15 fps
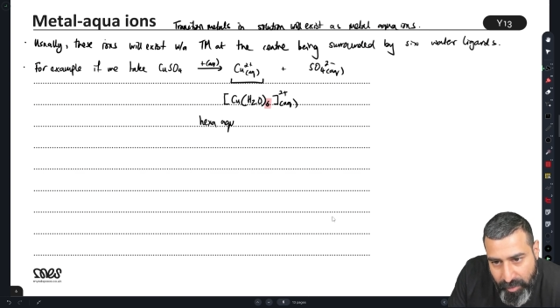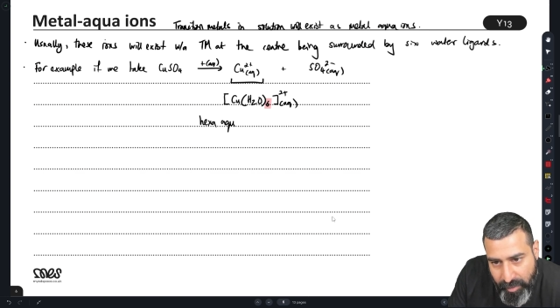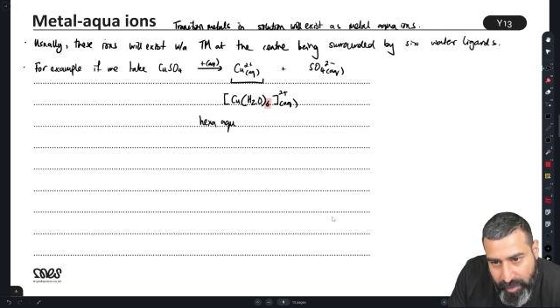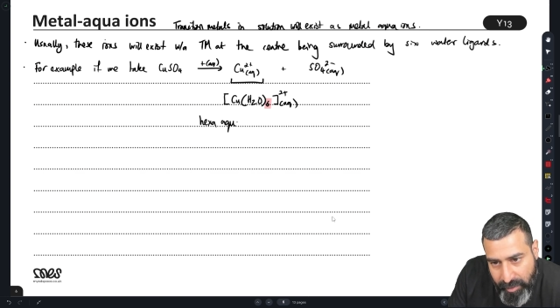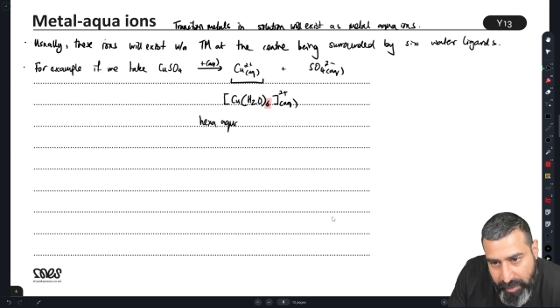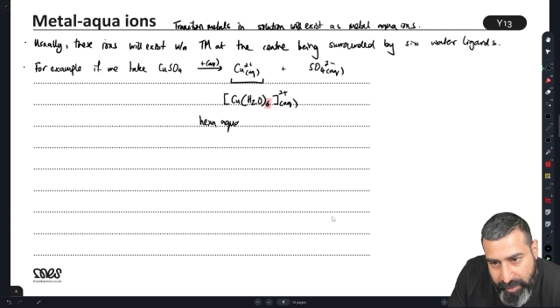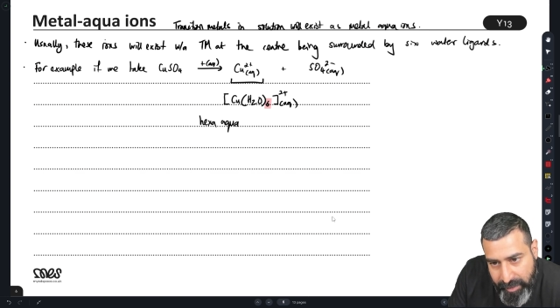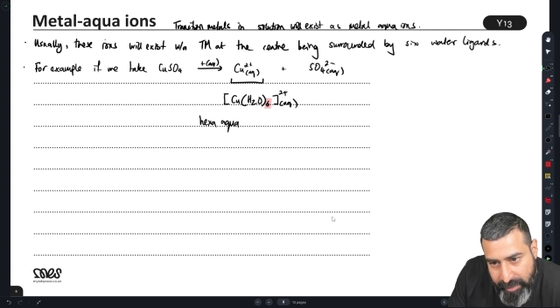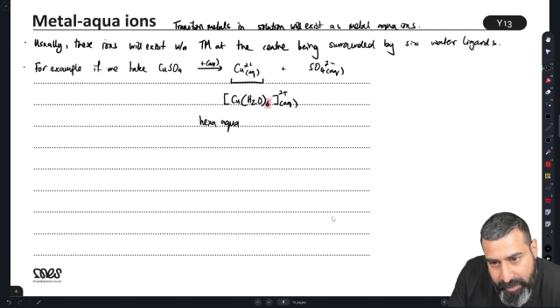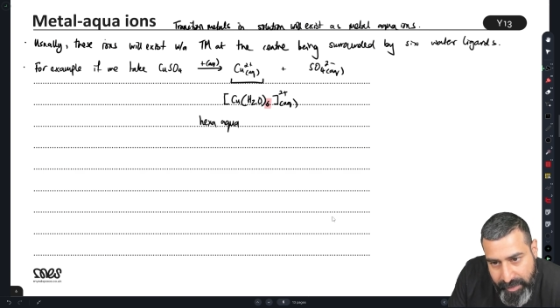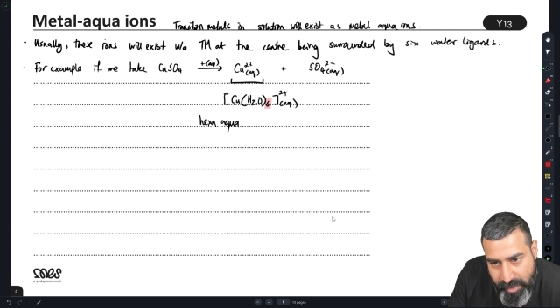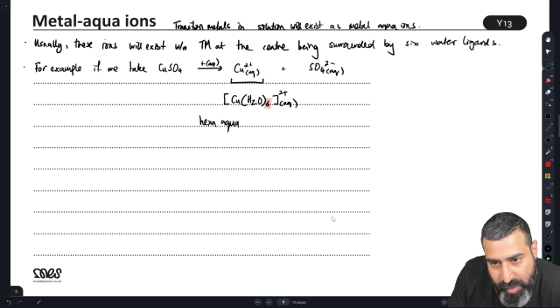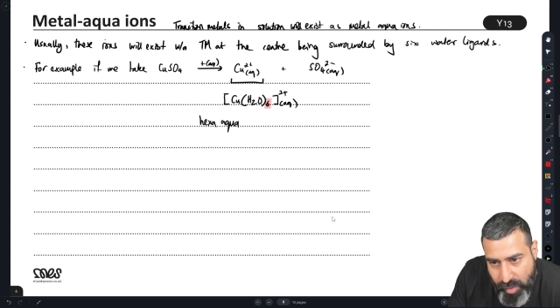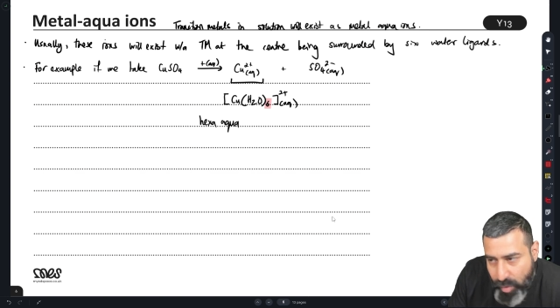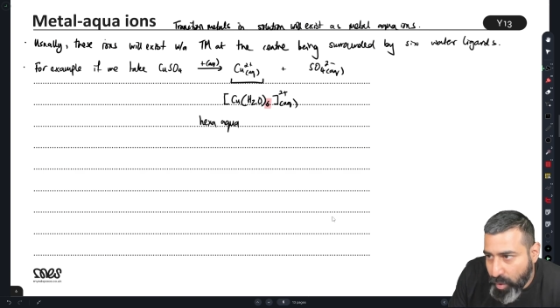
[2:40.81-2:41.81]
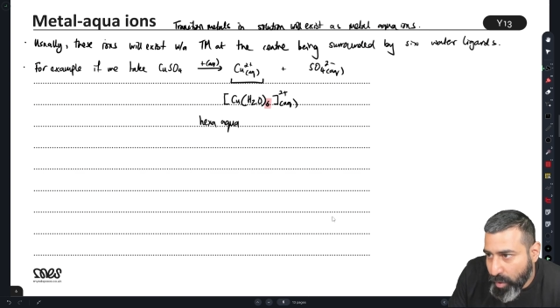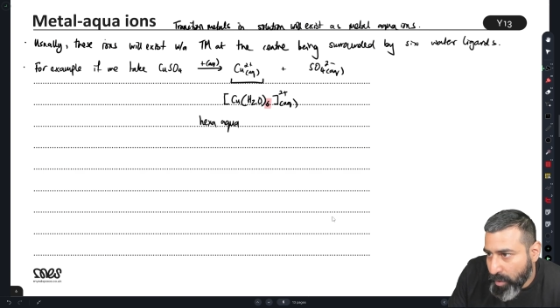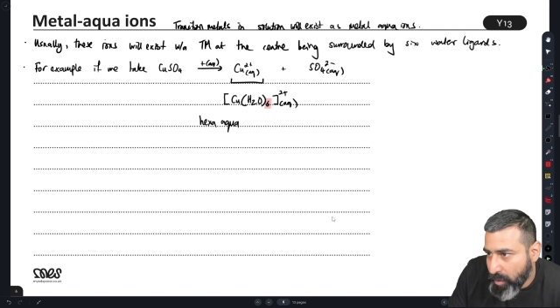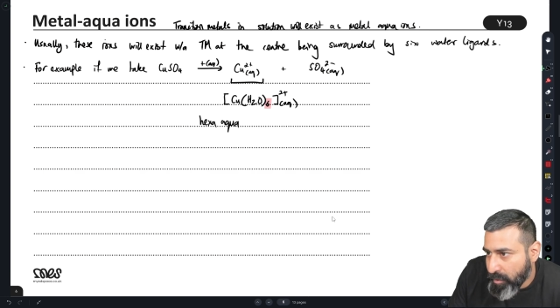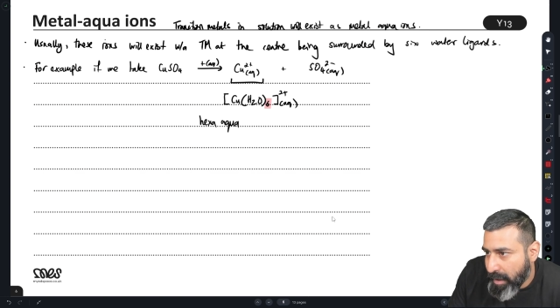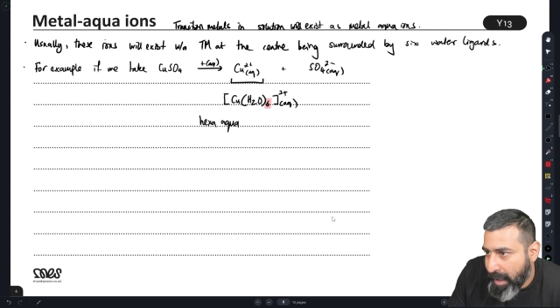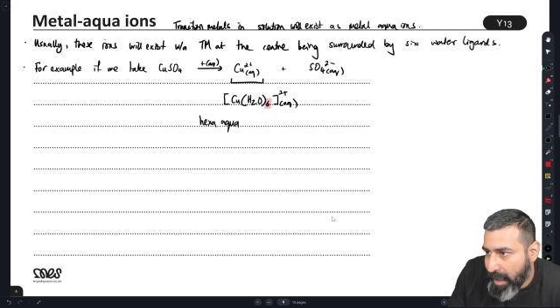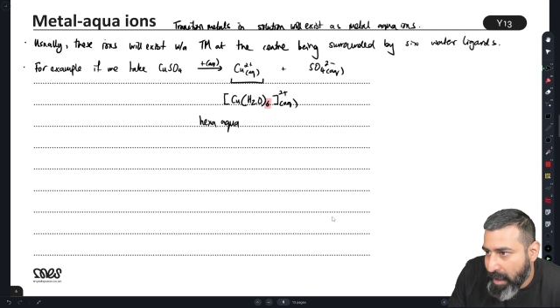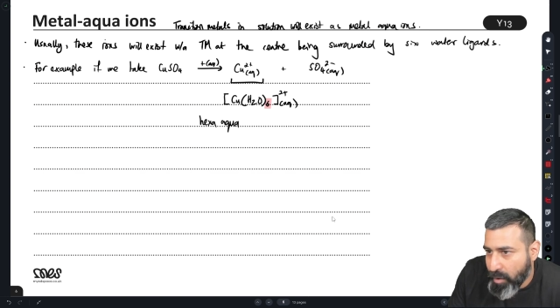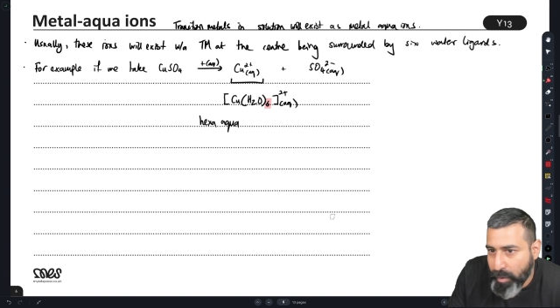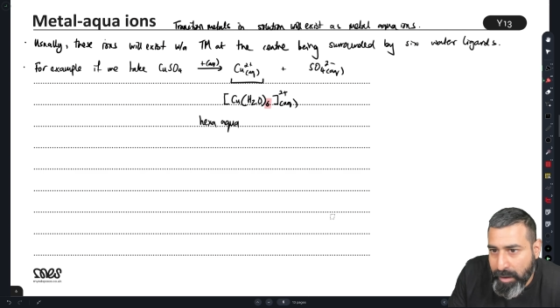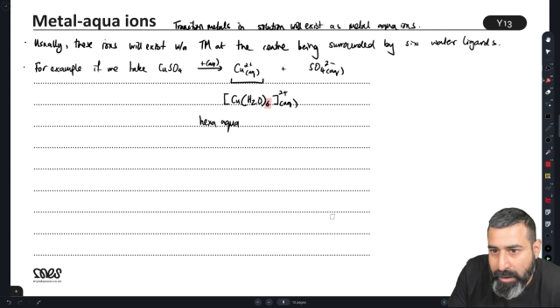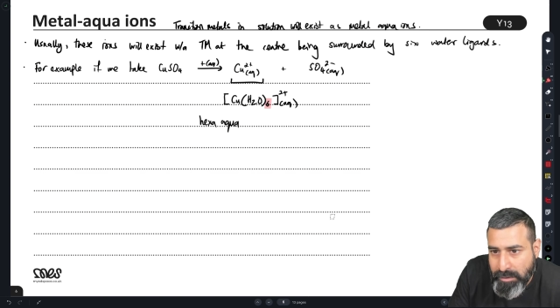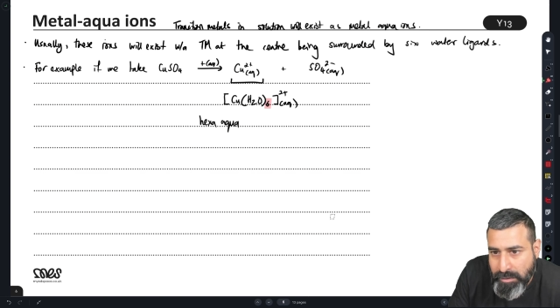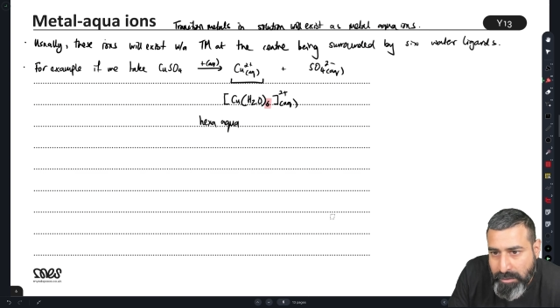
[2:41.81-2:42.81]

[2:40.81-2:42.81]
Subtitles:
the ligand is called aqua,